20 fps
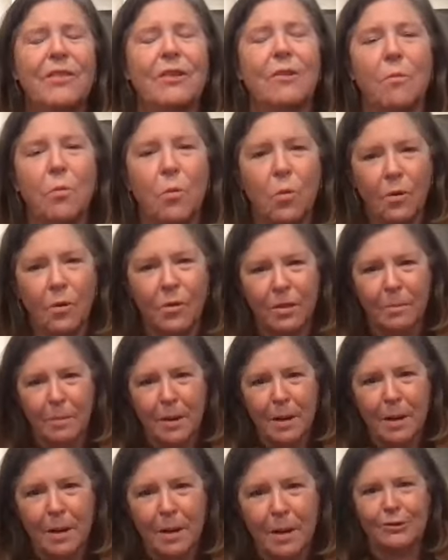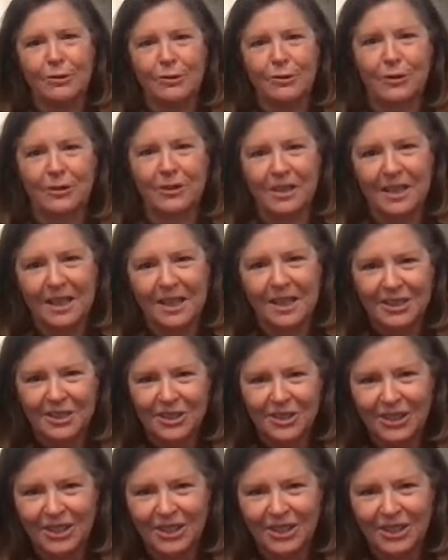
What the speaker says: They're more the publisher niche,